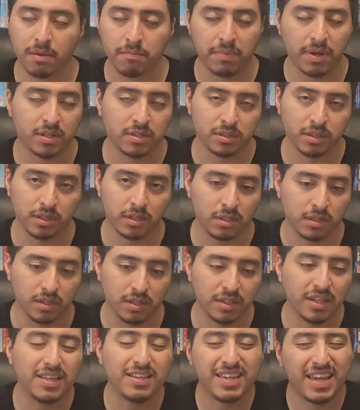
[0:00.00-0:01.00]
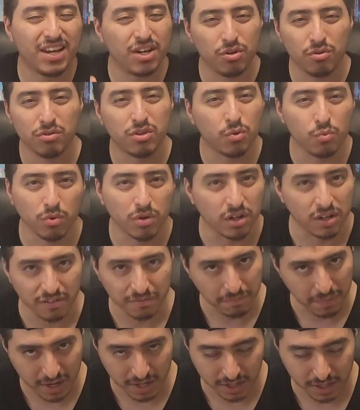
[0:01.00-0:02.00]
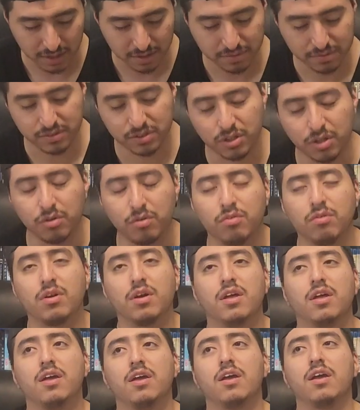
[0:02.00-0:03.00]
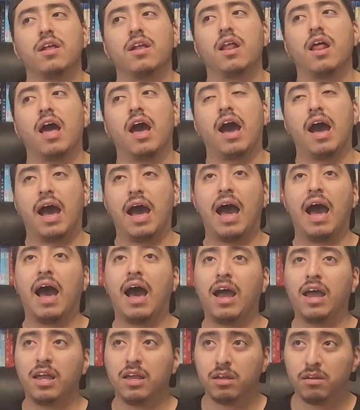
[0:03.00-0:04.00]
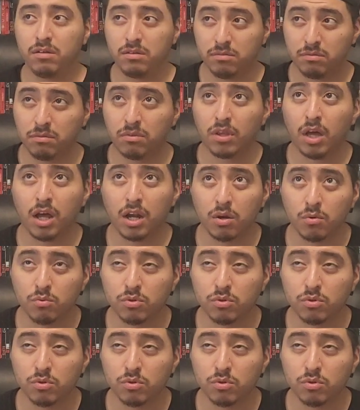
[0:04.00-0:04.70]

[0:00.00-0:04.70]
basically, they knew they wouldn't have make it. So I thought it